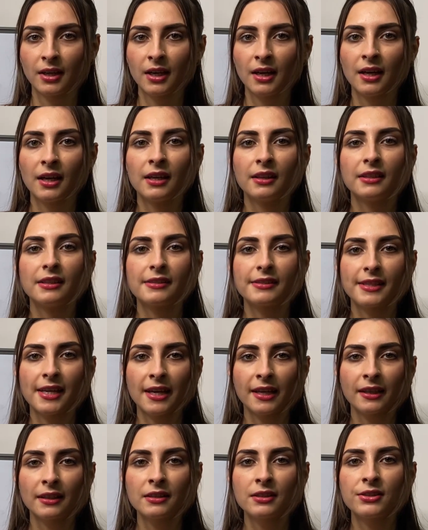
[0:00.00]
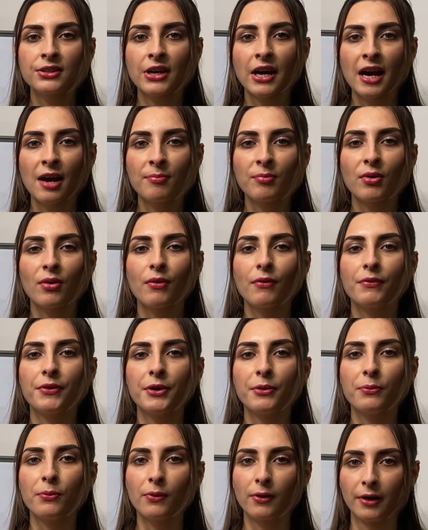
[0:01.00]
The second type of the
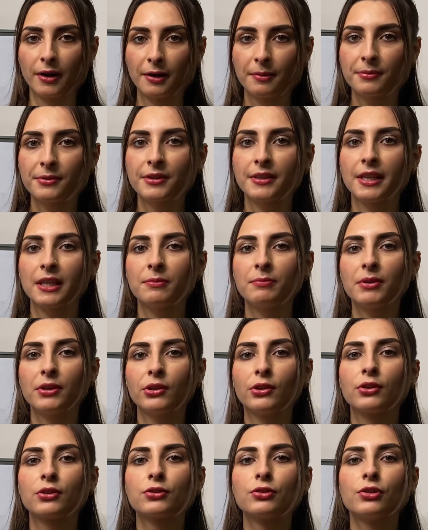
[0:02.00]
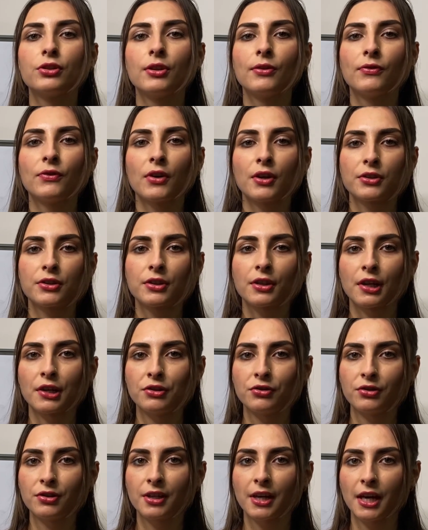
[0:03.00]
verbs that belong to the first
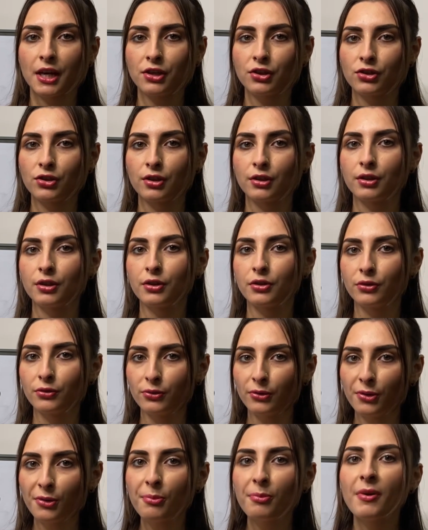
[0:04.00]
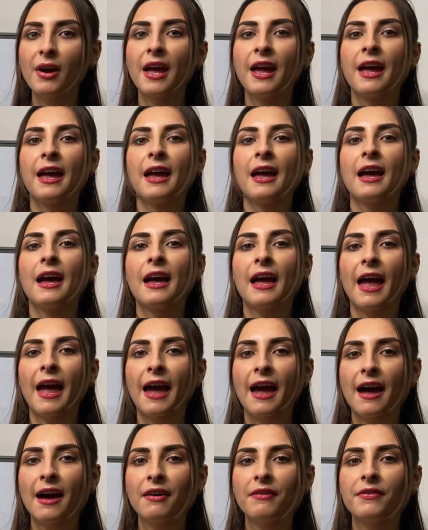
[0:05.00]
conjugation group
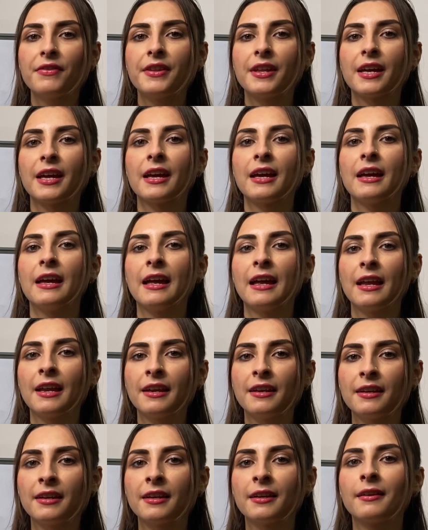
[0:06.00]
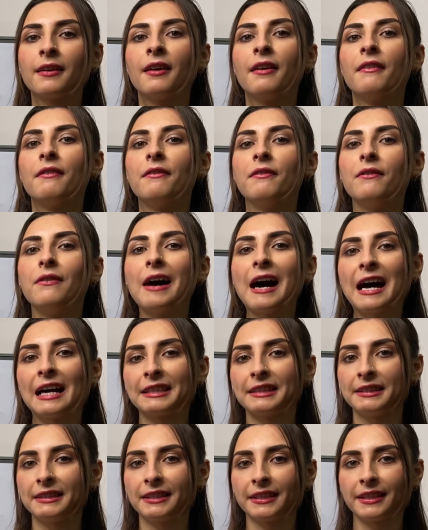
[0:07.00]
have the ending
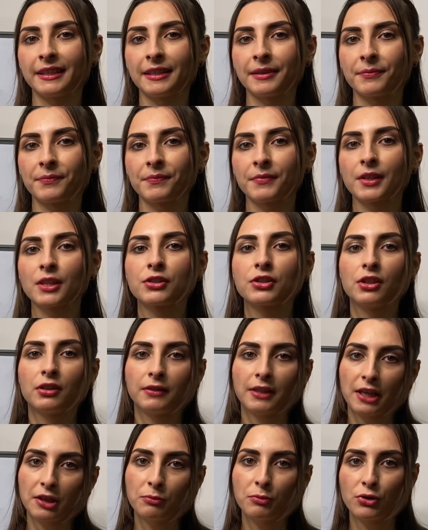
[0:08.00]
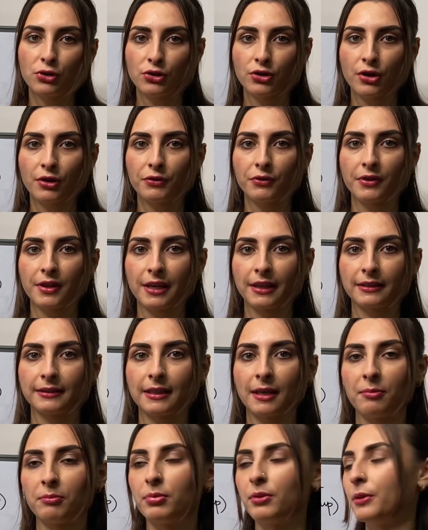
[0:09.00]
vati. So let me show you the
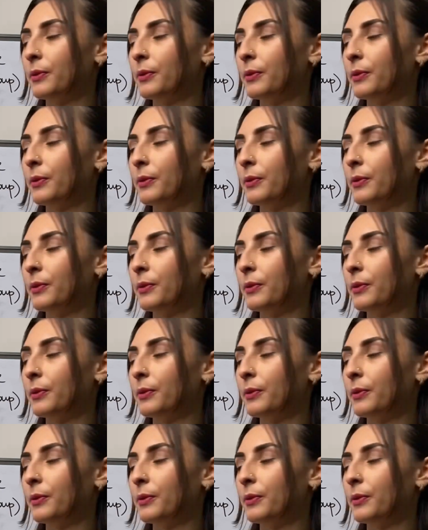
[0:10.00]
example.